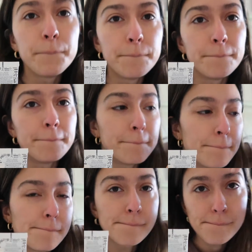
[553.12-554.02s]

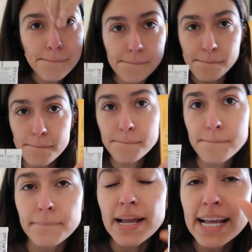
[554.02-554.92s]

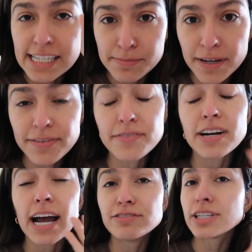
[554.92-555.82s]
Is my
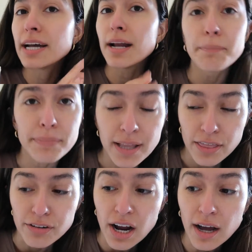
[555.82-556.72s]
favorite. I've tried a
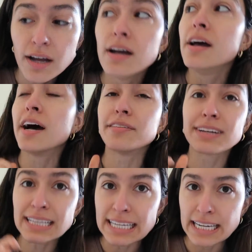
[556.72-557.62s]
plethora
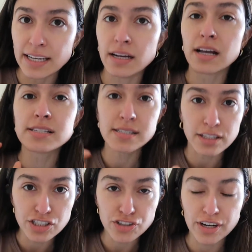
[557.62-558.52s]
of clean
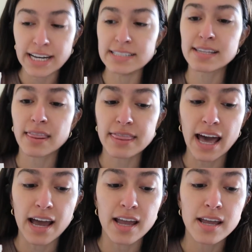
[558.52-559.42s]
sunscreens
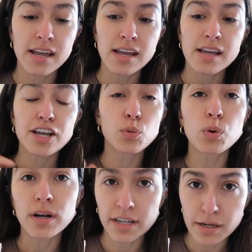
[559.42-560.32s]
that can
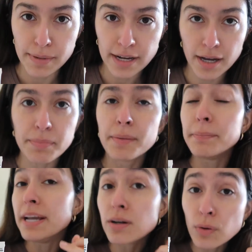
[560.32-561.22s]
work under makeup.
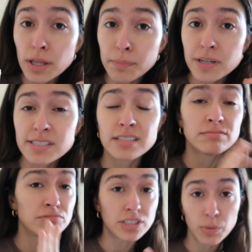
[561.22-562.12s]
Being an oily
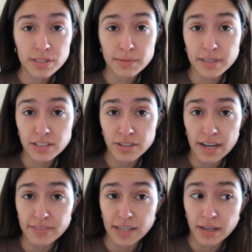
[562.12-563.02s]
person, don't want something too
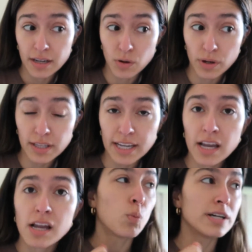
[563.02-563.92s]
heavy and
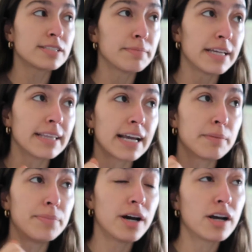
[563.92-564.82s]
oily. Want something that I
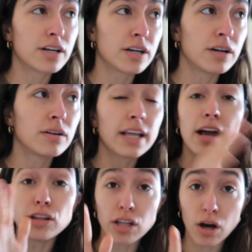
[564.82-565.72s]
can put under
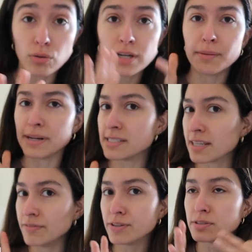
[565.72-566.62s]
like alone and my
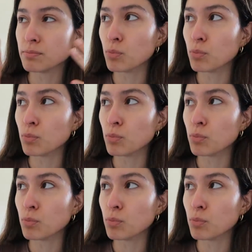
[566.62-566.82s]
skin feels